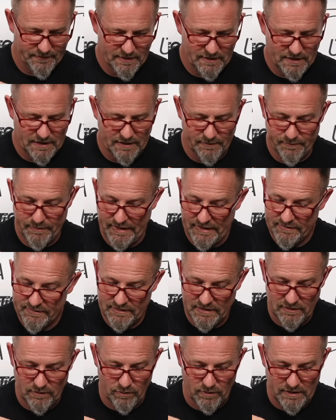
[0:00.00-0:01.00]
and
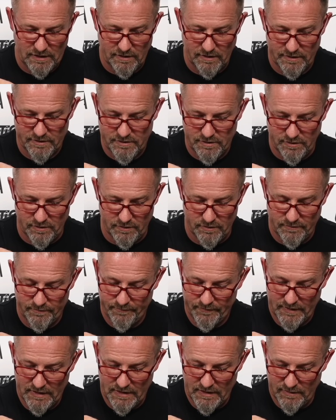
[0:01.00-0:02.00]
basically all I've got to do,
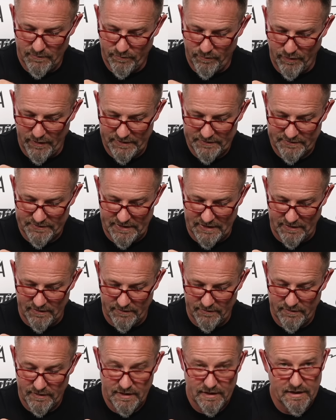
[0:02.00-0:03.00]
press
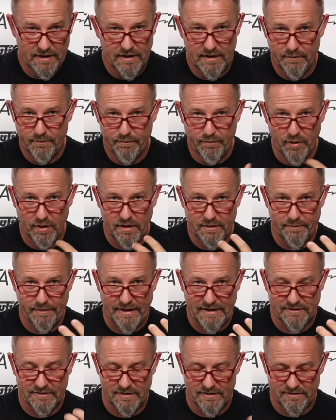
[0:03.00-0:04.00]
down, pull it
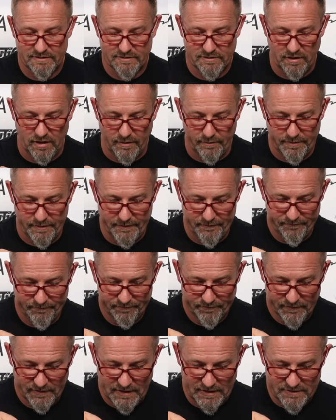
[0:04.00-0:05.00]
back to the stop,
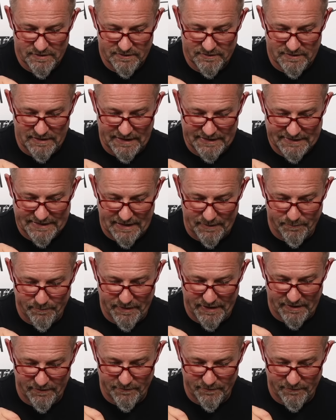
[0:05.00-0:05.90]
and just let that paint